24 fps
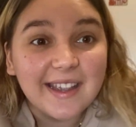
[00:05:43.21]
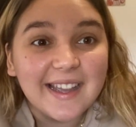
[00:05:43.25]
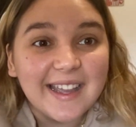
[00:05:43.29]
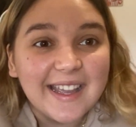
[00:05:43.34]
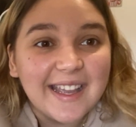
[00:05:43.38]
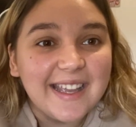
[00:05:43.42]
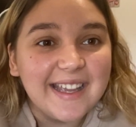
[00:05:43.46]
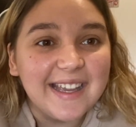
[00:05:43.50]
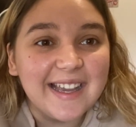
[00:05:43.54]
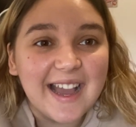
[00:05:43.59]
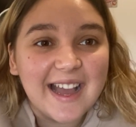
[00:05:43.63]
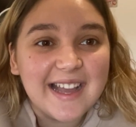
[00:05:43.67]

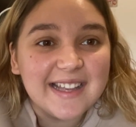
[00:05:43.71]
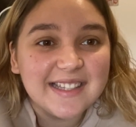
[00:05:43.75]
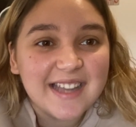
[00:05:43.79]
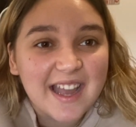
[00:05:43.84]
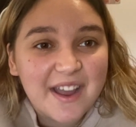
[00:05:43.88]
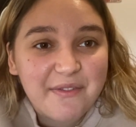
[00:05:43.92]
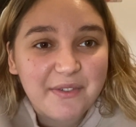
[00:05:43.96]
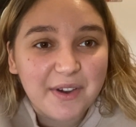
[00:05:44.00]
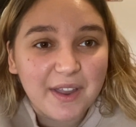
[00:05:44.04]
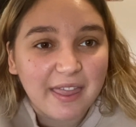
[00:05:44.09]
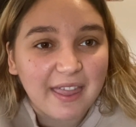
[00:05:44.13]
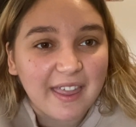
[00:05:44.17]
he has
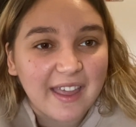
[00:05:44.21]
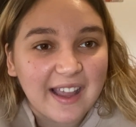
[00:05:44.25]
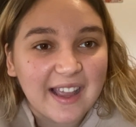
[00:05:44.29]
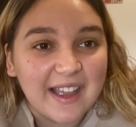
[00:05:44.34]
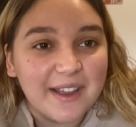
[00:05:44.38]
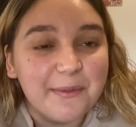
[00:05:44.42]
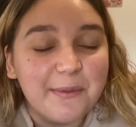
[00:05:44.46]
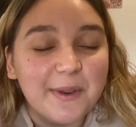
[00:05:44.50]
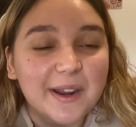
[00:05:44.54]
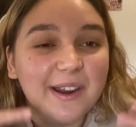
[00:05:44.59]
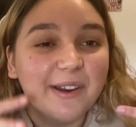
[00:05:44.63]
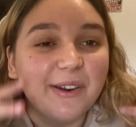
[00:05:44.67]
everything
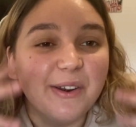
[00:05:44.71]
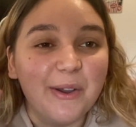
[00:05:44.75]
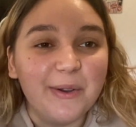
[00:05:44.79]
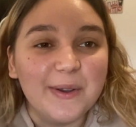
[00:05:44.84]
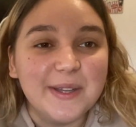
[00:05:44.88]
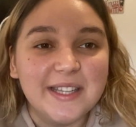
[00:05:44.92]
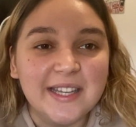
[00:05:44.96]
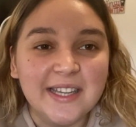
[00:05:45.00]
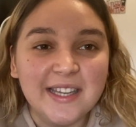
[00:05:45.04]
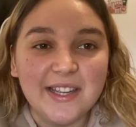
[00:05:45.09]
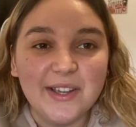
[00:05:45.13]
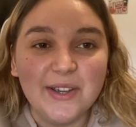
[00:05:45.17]
and we don't know
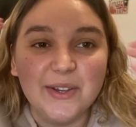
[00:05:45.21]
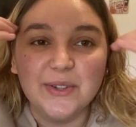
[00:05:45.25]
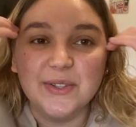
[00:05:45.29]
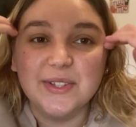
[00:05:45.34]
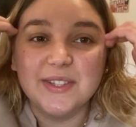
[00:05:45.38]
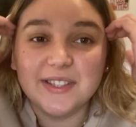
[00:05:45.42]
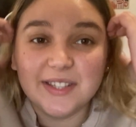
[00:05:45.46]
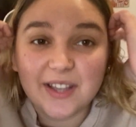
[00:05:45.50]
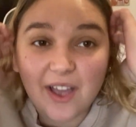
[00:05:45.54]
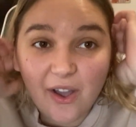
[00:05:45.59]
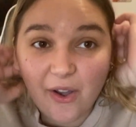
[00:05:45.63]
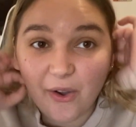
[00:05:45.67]
what to do.
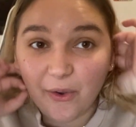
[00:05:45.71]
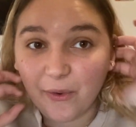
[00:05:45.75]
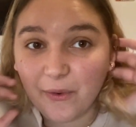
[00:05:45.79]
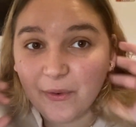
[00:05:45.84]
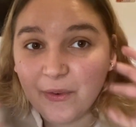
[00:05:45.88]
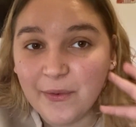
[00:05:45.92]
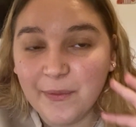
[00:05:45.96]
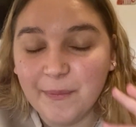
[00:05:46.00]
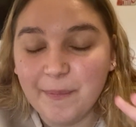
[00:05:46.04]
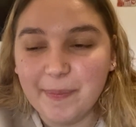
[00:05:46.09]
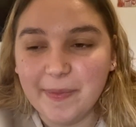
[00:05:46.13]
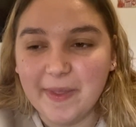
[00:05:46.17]

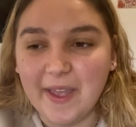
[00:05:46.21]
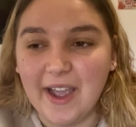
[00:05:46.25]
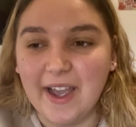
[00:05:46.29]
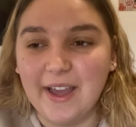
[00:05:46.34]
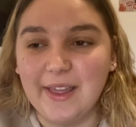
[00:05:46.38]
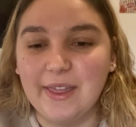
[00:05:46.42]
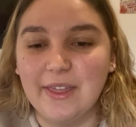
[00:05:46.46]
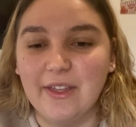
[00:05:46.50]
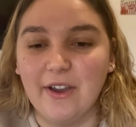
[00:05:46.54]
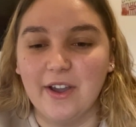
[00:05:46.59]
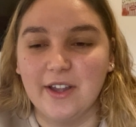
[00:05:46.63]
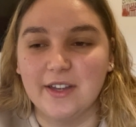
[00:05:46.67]
So I
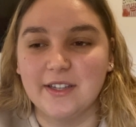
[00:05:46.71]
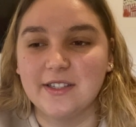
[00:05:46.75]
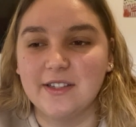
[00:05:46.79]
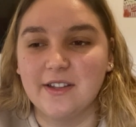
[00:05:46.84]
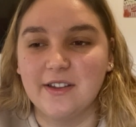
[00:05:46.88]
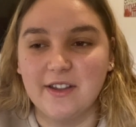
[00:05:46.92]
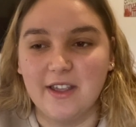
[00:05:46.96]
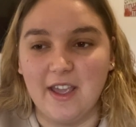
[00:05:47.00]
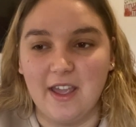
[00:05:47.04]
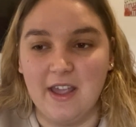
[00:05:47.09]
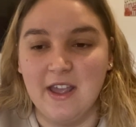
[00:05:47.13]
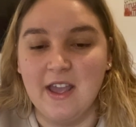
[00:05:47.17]
thought,
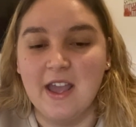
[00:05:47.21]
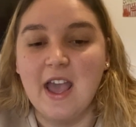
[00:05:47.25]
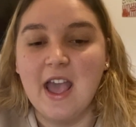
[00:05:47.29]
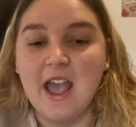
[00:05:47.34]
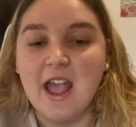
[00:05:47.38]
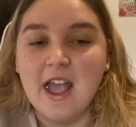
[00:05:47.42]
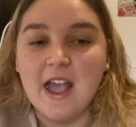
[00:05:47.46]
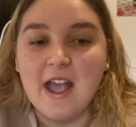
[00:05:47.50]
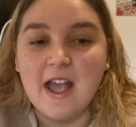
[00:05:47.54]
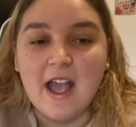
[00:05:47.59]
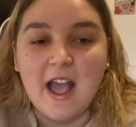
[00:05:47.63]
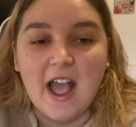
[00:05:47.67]
okay,
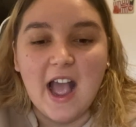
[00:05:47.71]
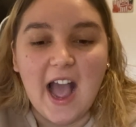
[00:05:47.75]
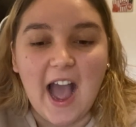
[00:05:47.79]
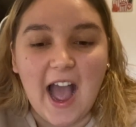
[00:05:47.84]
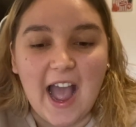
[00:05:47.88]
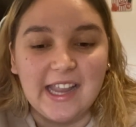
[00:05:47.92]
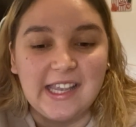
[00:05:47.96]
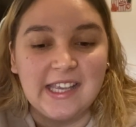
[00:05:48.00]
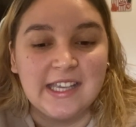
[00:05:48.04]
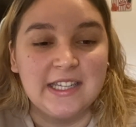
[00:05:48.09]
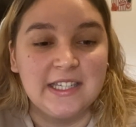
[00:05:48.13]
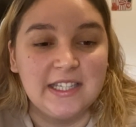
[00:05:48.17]

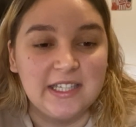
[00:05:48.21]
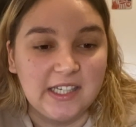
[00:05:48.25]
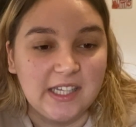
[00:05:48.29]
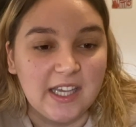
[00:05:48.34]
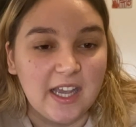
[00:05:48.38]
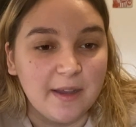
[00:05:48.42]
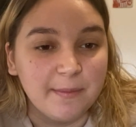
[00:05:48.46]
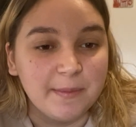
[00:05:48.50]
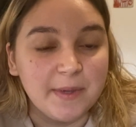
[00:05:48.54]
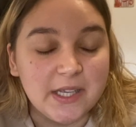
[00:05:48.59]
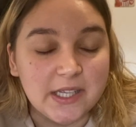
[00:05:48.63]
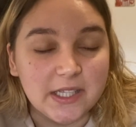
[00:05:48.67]
I can
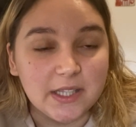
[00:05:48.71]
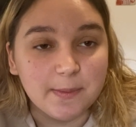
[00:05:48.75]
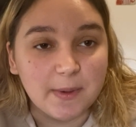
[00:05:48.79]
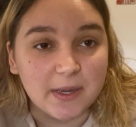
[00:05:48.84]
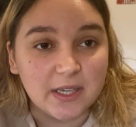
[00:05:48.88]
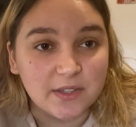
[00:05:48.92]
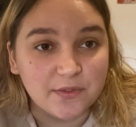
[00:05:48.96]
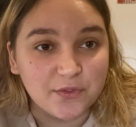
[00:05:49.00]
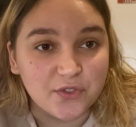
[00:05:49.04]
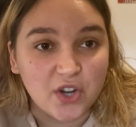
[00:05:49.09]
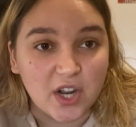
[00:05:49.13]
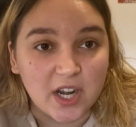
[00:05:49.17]
DM his
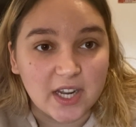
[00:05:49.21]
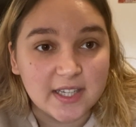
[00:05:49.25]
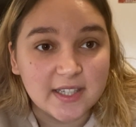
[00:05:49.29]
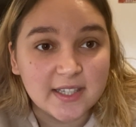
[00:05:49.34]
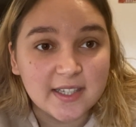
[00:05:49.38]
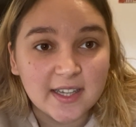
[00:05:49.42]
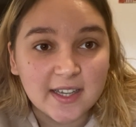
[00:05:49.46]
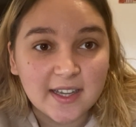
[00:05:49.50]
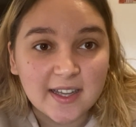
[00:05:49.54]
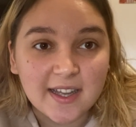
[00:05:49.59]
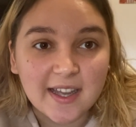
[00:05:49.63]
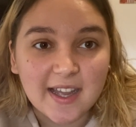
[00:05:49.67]
best friend
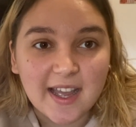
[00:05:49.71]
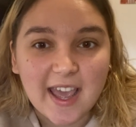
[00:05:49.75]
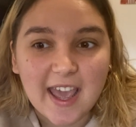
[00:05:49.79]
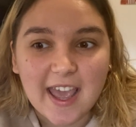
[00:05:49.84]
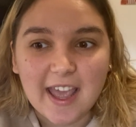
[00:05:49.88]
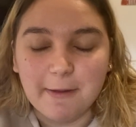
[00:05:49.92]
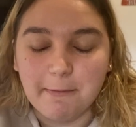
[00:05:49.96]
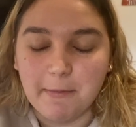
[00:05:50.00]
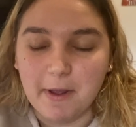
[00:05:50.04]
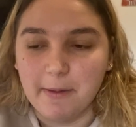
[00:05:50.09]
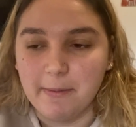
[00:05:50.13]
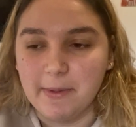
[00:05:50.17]

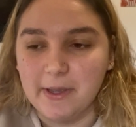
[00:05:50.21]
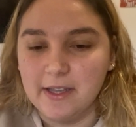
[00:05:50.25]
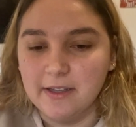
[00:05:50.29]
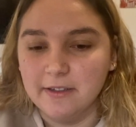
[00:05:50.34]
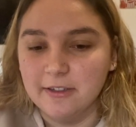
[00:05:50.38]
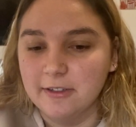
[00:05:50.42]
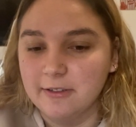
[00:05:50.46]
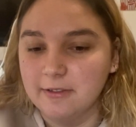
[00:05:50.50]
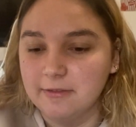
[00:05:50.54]
and maybe